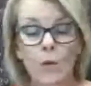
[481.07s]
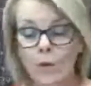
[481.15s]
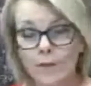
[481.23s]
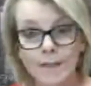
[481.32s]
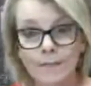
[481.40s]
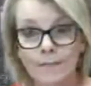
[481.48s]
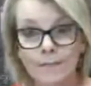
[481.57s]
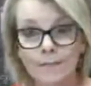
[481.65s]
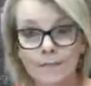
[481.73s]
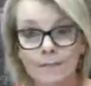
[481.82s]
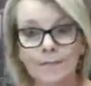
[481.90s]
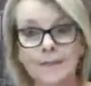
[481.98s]
awesome,
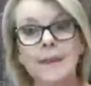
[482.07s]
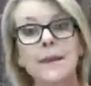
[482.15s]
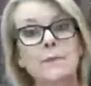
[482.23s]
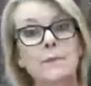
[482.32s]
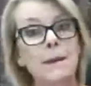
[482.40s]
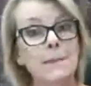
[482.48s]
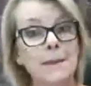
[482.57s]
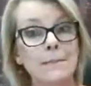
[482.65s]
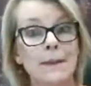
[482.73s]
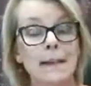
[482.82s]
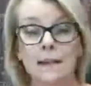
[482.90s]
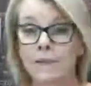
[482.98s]
but
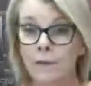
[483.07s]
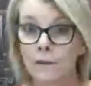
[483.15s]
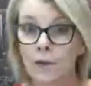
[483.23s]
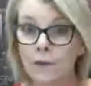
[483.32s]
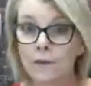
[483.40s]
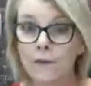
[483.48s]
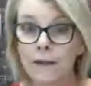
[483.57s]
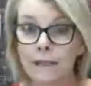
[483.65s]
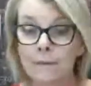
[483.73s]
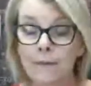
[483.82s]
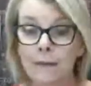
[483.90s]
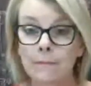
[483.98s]
maybe if you're not
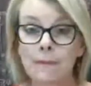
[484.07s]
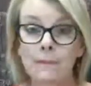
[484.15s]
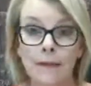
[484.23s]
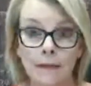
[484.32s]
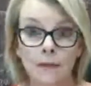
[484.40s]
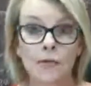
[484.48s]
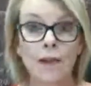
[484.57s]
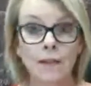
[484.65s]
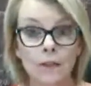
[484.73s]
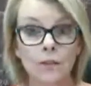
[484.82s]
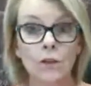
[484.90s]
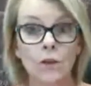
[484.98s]
finding people are being
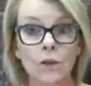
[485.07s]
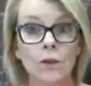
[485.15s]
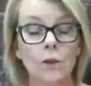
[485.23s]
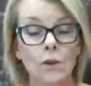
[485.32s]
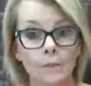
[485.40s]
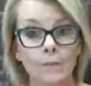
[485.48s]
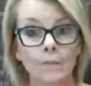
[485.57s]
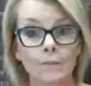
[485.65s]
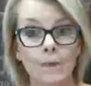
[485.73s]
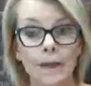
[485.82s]
attracted to you, you're not